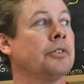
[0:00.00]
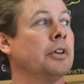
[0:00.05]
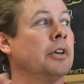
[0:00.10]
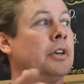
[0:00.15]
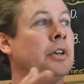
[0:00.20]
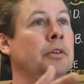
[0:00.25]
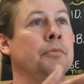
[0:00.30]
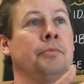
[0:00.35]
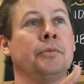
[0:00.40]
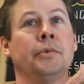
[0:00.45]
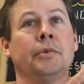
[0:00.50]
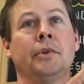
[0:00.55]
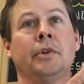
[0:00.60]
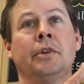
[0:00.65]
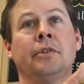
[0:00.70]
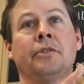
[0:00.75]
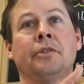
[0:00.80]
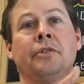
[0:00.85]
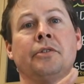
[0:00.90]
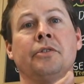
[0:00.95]
they're
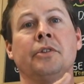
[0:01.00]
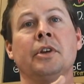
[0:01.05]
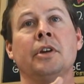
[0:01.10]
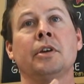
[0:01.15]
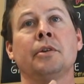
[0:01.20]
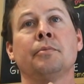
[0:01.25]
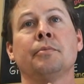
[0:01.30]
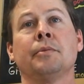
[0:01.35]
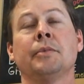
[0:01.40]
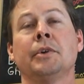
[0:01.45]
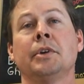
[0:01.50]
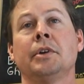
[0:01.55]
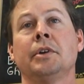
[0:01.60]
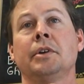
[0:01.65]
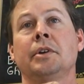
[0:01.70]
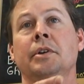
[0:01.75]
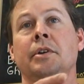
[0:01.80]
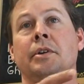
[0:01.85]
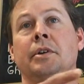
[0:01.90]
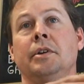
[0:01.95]
frustrated with this long
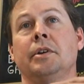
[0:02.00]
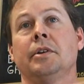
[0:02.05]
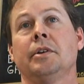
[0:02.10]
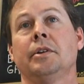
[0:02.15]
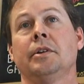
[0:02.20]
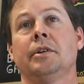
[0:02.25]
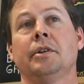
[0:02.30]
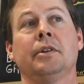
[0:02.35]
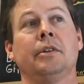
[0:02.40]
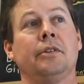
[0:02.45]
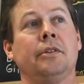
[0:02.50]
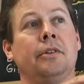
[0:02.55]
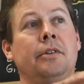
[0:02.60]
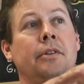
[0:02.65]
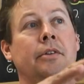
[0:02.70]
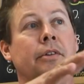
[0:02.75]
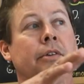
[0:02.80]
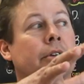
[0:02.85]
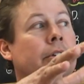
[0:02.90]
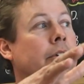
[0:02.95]
uncertainty. We'll
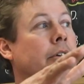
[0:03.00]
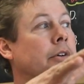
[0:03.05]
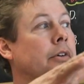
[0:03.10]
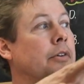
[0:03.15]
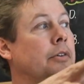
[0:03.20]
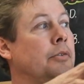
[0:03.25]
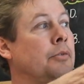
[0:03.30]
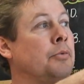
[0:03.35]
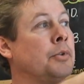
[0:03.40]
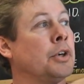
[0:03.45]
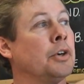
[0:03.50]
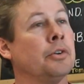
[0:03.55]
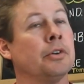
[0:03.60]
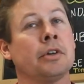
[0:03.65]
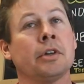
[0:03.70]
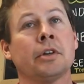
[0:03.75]
hear from some of them tonight at